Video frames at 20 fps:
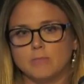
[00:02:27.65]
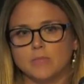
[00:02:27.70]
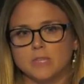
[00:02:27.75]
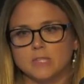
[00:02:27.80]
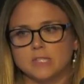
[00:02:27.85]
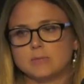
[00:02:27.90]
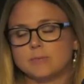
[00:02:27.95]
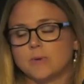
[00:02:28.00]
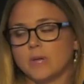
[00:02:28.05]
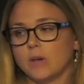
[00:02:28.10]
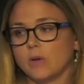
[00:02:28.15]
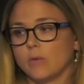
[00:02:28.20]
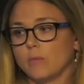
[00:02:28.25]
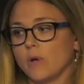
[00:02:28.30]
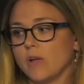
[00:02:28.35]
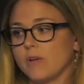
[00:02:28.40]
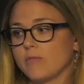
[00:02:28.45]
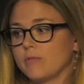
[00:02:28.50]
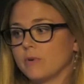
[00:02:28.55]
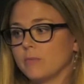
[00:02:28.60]
that's spent
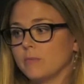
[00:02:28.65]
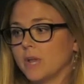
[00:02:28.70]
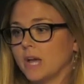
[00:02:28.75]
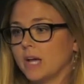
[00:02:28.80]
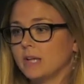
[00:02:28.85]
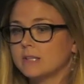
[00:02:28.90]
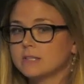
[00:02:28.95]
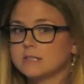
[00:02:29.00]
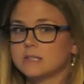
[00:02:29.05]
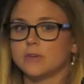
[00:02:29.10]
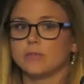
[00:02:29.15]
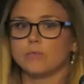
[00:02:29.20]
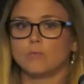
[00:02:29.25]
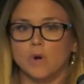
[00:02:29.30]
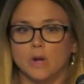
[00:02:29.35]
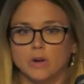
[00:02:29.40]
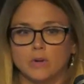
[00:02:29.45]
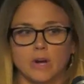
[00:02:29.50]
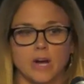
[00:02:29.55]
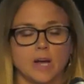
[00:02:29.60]
away from nests if
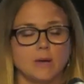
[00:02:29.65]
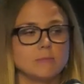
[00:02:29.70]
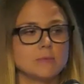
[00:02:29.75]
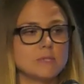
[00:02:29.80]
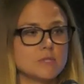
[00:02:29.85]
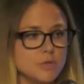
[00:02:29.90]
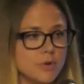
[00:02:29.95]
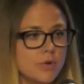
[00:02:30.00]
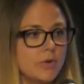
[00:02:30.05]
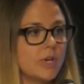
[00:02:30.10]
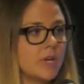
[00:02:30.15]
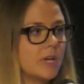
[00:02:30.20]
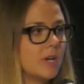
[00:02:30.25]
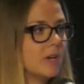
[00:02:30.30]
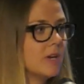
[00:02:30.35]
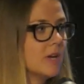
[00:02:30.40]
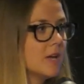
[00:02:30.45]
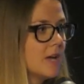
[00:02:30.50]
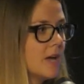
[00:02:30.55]
what Graham's noted